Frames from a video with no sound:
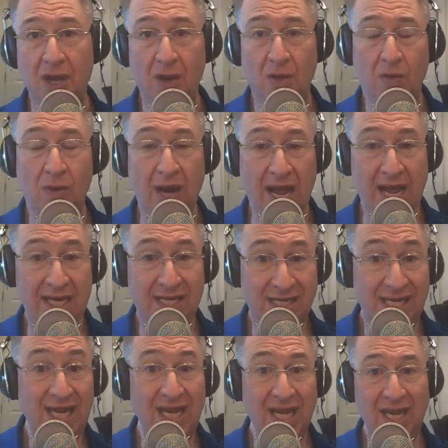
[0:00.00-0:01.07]
What I
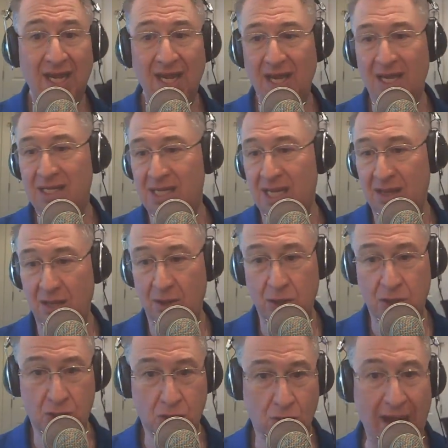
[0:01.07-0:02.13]
see is that they're
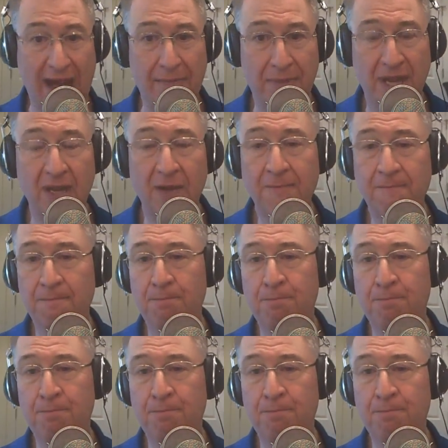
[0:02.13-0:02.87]
scrapping